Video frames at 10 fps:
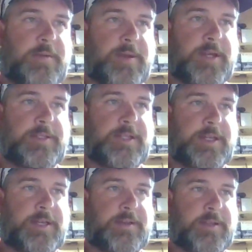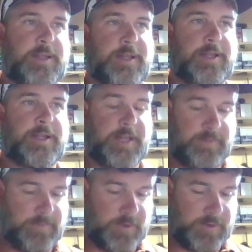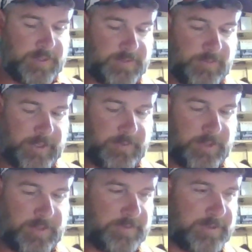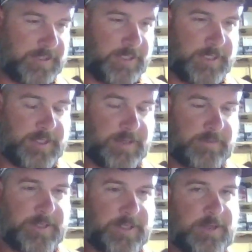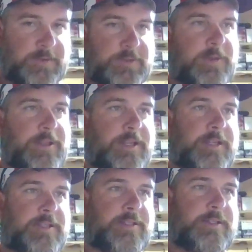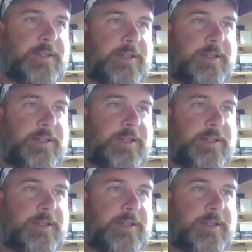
But kind of more or less like what I'm seeing and everything else within it.